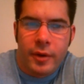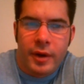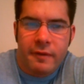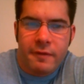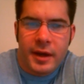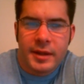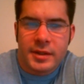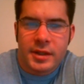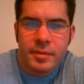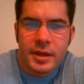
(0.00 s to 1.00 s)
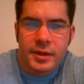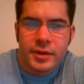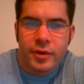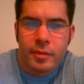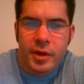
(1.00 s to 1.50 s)
and I find this to be
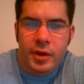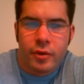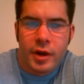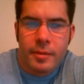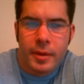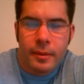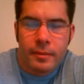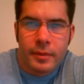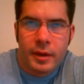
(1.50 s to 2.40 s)
extremely creepy.